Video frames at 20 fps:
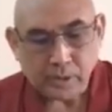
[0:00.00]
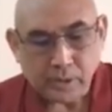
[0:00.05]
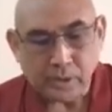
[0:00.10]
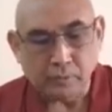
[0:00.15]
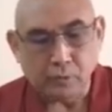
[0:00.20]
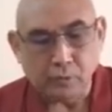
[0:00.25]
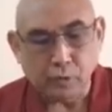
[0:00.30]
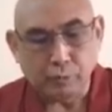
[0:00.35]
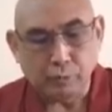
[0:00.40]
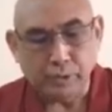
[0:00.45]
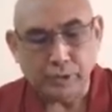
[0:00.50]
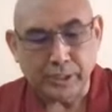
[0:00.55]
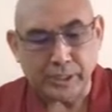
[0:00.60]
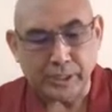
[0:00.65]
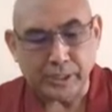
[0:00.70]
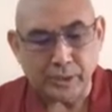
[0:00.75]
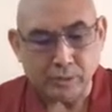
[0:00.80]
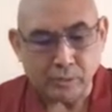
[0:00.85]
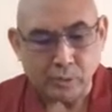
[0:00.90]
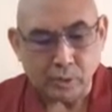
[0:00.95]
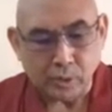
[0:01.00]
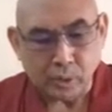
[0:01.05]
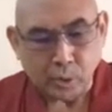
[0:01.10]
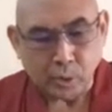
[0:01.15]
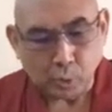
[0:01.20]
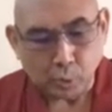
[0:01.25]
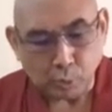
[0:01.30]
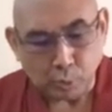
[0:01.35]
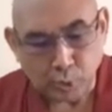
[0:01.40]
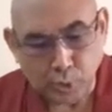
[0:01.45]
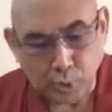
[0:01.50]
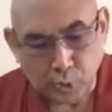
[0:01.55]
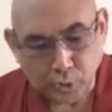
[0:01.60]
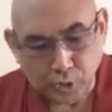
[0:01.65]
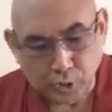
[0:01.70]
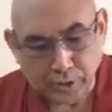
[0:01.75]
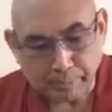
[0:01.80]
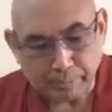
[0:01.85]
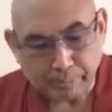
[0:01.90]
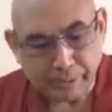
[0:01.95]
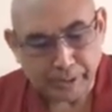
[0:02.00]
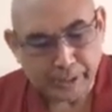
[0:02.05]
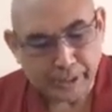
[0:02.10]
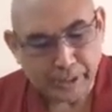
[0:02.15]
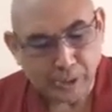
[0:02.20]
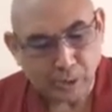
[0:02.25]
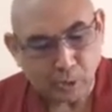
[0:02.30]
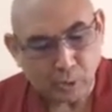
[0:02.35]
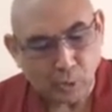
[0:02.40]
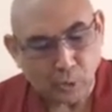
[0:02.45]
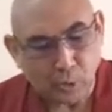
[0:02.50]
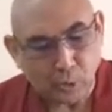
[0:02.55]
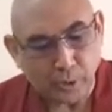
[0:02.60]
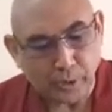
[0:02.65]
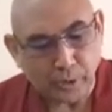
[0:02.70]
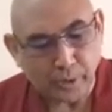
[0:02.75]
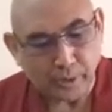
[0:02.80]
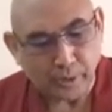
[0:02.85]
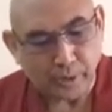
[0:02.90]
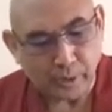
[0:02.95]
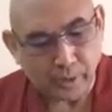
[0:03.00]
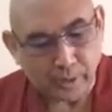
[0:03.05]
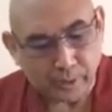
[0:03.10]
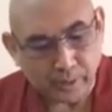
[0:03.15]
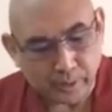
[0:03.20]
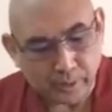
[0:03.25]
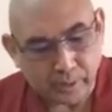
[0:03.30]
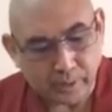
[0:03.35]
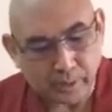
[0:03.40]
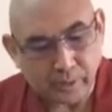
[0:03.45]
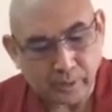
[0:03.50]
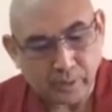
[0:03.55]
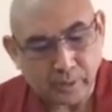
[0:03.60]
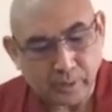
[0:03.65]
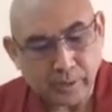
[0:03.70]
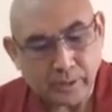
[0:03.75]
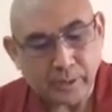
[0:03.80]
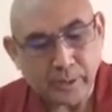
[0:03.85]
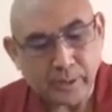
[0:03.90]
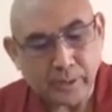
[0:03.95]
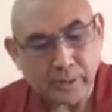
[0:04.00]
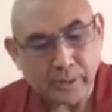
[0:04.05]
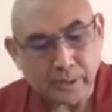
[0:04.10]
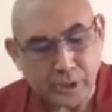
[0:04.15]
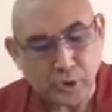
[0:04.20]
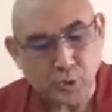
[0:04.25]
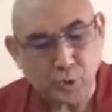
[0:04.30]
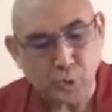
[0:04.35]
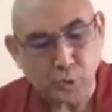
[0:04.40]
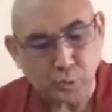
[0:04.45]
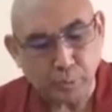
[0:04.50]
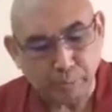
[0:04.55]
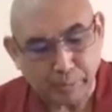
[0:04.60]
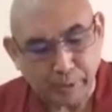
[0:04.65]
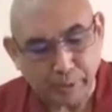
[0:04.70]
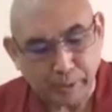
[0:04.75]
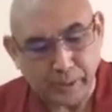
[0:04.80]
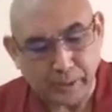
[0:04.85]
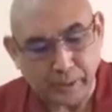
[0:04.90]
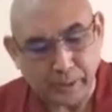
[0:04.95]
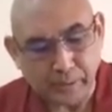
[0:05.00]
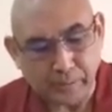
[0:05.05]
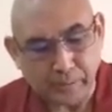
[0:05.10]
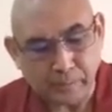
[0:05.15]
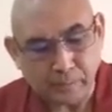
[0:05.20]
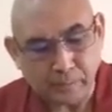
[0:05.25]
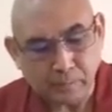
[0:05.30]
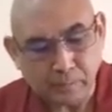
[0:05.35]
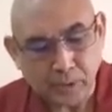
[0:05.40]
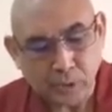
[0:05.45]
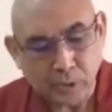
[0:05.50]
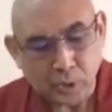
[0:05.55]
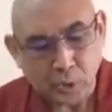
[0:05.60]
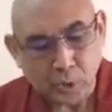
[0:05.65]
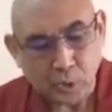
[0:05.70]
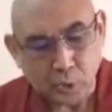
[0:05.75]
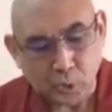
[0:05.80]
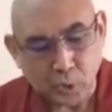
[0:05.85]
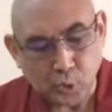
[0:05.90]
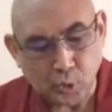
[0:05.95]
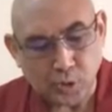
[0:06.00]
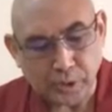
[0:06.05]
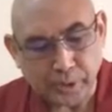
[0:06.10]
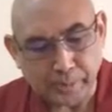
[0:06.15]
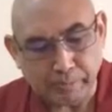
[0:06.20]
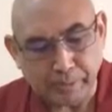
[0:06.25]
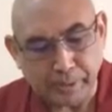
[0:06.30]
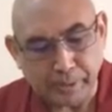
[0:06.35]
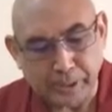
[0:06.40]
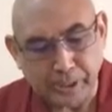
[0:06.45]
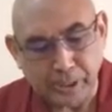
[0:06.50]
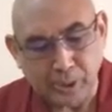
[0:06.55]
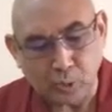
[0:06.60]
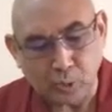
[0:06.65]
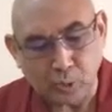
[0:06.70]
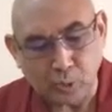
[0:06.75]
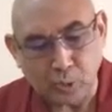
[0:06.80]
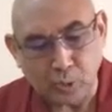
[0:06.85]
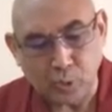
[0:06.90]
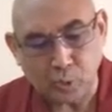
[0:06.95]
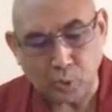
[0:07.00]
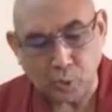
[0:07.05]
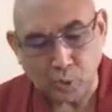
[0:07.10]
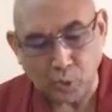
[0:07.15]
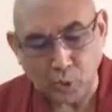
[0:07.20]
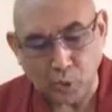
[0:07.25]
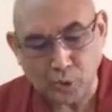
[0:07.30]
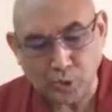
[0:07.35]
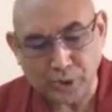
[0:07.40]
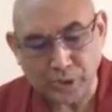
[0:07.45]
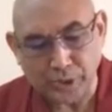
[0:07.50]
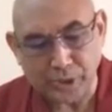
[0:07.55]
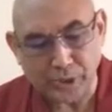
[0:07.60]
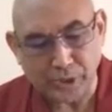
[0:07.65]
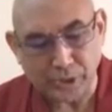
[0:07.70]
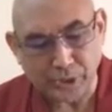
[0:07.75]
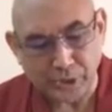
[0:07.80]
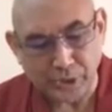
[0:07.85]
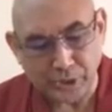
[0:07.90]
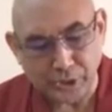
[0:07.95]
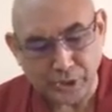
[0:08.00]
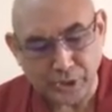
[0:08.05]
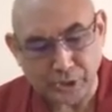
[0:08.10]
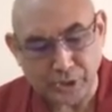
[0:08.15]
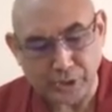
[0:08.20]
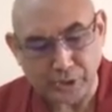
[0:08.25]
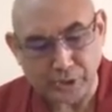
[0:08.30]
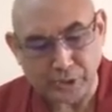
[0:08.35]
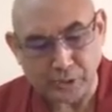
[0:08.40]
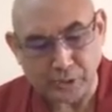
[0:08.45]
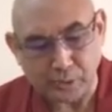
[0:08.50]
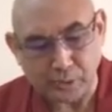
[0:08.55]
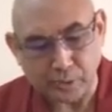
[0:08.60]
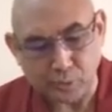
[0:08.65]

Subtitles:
Therefore, without depending on other does not mean not depending on causes and condition.